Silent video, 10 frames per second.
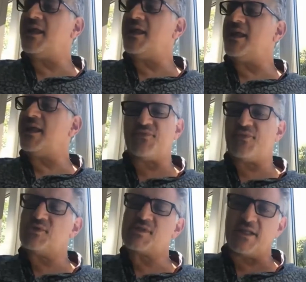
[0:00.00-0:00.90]

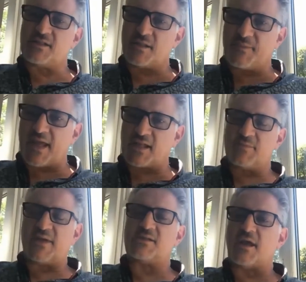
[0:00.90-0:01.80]
profusely to the banks
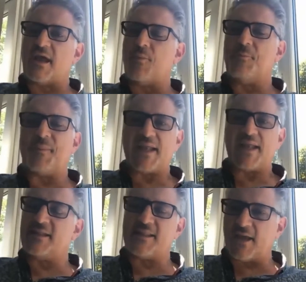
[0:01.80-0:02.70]
about how
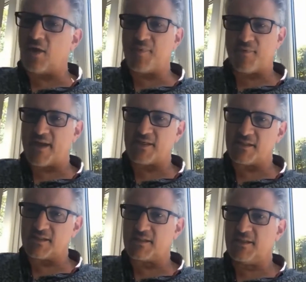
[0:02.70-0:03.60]
badly they operated,